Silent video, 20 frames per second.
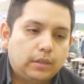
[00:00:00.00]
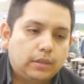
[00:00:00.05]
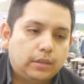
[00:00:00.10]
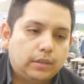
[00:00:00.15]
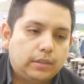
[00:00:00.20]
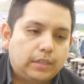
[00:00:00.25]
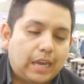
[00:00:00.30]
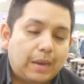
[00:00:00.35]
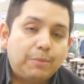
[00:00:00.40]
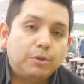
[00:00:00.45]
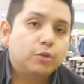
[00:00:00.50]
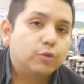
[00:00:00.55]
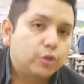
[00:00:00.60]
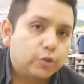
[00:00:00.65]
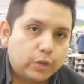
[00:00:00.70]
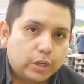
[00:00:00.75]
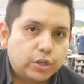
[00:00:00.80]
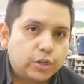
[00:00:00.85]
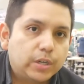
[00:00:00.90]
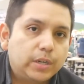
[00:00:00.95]
damage
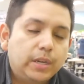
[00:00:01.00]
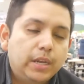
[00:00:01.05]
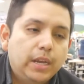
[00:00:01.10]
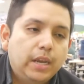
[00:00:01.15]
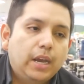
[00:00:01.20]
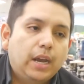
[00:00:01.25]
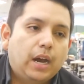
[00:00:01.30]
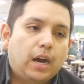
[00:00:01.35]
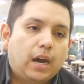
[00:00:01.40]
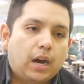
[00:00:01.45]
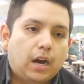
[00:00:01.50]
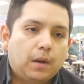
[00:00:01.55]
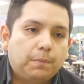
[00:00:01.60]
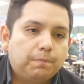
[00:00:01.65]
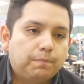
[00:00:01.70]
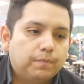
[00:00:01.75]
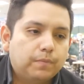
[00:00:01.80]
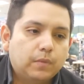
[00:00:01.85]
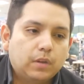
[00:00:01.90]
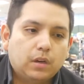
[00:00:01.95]
restriction.
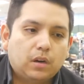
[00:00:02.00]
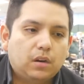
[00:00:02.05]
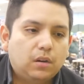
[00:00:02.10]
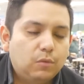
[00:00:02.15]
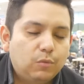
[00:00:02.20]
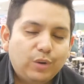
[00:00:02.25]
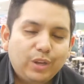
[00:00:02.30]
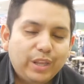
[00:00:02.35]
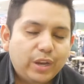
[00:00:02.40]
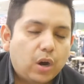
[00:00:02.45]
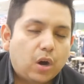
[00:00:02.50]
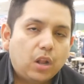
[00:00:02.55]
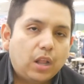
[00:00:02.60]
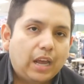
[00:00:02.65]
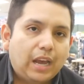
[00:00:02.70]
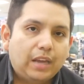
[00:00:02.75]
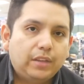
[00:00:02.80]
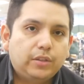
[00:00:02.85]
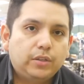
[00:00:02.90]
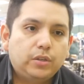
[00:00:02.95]
Really all I
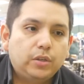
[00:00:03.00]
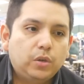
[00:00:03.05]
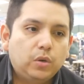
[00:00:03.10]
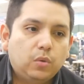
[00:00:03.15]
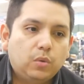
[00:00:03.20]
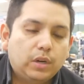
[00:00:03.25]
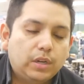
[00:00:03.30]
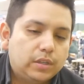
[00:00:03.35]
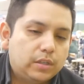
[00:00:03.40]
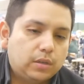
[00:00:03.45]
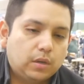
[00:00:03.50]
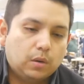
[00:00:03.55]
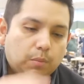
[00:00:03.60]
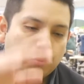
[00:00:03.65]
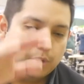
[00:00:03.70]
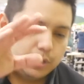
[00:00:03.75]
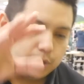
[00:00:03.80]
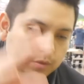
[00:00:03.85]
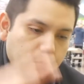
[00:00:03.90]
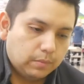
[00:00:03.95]
had to do was,
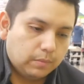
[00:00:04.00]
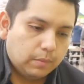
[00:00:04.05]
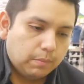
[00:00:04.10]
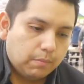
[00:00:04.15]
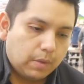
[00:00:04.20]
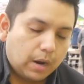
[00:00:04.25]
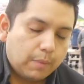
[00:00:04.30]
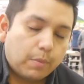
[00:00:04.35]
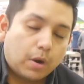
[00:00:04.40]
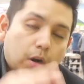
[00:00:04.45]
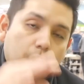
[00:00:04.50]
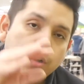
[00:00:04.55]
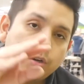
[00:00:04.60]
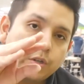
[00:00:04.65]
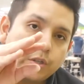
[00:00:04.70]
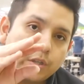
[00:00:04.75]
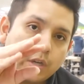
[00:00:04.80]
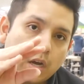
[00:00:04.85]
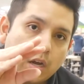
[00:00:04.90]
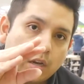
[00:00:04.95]
put my
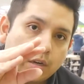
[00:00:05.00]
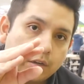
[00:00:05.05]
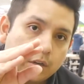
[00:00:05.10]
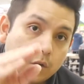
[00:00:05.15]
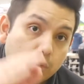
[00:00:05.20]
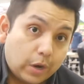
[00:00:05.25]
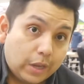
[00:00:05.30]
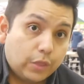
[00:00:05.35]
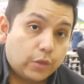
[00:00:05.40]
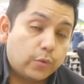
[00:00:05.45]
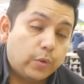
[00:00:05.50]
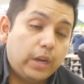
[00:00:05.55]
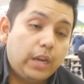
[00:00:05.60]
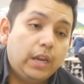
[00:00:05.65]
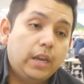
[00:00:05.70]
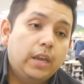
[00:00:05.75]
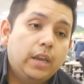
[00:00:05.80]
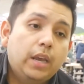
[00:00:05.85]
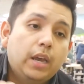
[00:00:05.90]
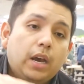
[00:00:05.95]
markers on grade 3,
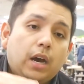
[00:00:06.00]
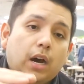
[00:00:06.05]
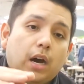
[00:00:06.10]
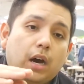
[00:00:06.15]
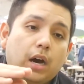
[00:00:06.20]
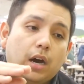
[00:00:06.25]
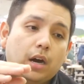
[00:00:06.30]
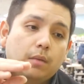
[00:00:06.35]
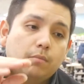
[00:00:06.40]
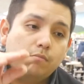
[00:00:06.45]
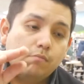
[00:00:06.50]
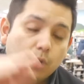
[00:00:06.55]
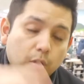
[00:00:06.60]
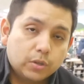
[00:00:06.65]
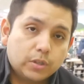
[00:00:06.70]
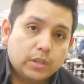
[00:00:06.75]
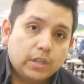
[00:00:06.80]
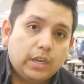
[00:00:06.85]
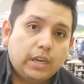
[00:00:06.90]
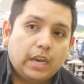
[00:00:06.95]

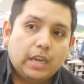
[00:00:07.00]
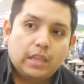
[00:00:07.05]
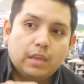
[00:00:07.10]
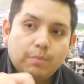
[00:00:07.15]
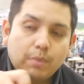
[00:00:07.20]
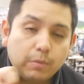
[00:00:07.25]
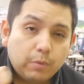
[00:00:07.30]
mostly, and then maybe